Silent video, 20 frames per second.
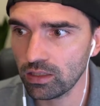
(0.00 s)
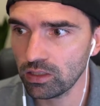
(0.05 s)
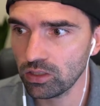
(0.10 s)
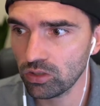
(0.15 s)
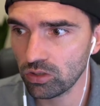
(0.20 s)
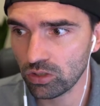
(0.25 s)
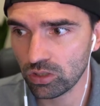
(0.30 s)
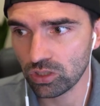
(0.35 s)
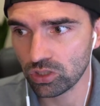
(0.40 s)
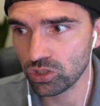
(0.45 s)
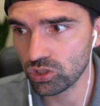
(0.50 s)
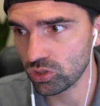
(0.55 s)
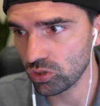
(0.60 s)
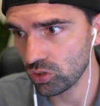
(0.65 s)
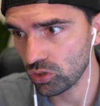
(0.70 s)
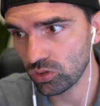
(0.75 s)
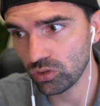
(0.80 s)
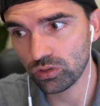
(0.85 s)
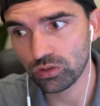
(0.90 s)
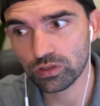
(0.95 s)
you're going to
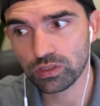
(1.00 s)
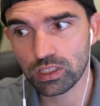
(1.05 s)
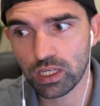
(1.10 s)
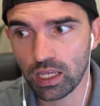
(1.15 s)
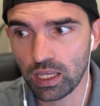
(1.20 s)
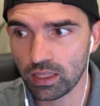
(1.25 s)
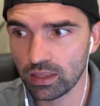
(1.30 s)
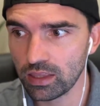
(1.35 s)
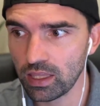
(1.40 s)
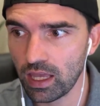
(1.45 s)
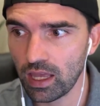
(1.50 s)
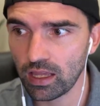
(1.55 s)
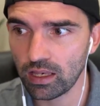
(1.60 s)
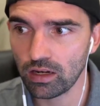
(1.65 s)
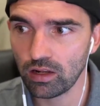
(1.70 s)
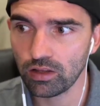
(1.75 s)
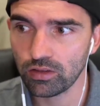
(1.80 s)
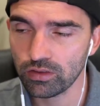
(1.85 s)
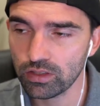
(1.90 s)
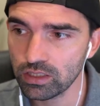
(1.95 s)
circle a date that
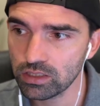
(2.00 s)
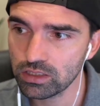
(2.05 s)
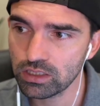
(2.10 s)
on this